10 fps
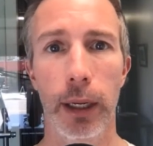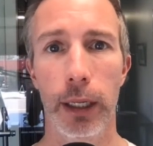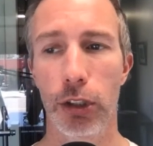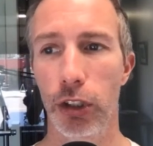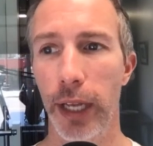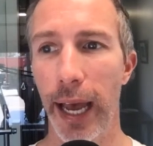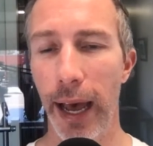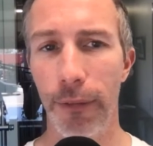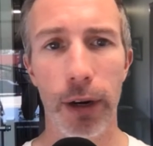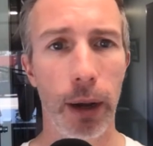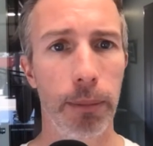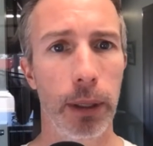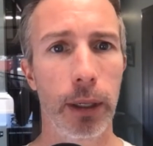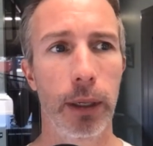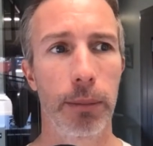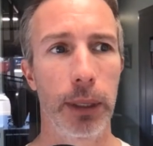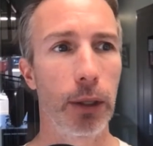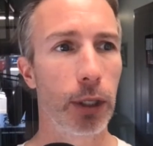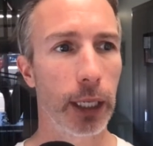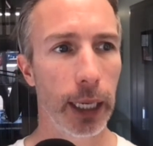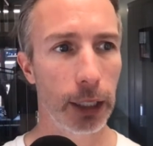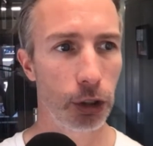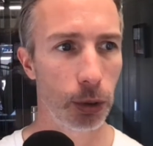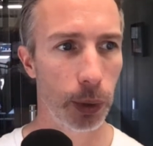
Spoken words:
and just have it up, be looking at you,